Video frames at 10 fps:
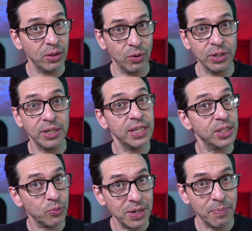learned in
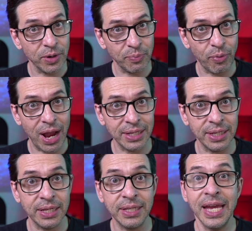this rebirth
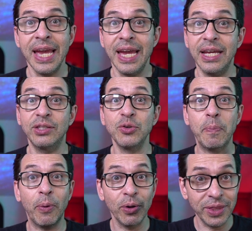process and to
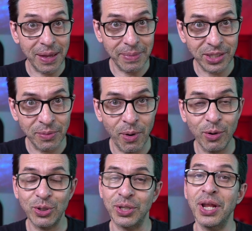put them into
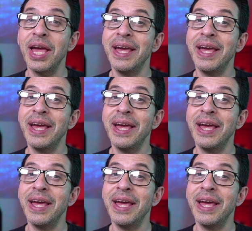motion